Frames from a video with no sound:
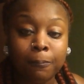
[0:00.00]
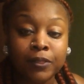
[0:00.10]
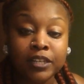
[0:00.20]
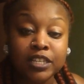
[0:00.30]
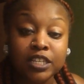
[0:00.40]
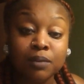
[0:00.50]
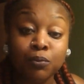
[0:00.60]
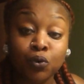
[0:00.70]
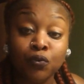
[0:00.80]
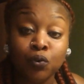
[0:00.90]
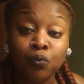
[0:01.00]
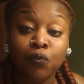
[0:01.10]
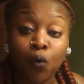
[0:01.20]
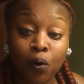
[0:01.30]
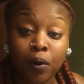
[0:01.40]
This is to move you
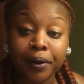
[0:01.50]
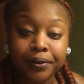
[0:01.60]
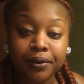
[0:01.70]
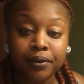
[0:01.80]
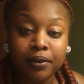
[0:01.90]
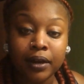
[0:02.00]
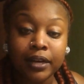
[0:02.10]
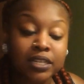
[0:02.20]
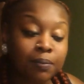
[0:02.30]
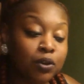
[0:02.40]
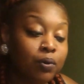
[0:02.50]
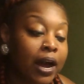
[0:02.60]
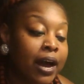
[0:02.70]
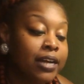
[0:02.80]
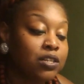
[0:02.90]
forward. Some of you
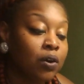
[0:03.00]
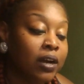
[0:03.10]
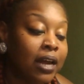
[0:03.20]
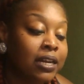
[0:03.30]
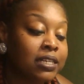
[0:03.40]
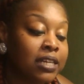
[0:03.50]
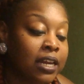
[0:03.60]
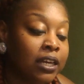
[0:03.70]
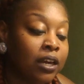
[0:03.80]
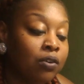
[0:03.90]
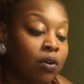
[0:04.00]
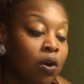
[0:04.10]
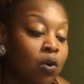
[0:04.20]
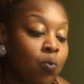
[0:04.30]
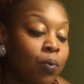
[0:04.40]
guys are kind of standing in your
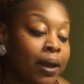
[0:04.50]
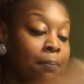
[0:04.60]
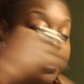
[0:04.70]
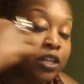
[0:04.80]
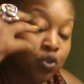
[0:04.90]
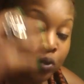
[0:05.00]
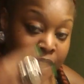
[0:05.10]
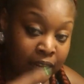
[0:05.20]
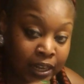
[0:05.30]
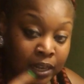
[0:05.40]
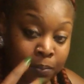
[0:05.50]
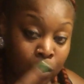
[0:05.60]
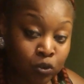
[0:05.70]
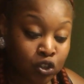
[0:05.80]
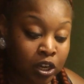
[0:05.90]
own way mentally and
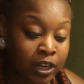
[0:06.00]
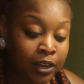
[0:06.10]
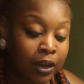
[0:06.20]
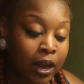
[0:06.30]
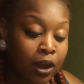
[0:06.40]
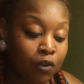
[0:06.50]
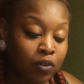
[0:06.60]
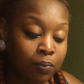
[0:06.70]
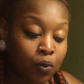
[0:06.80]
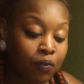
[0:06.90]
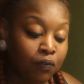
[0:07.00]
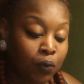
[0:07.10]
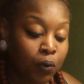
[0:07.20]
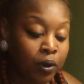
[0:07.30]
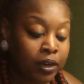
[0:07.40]
emotionally from moving
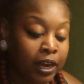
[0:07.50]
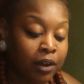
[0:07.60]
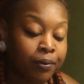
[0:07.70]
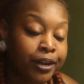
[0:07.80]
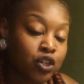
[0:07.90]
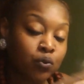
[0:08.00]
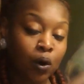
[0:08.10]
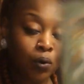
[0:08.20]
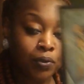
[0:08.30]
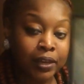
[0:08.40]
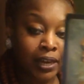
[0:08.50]
forward in areas you hold the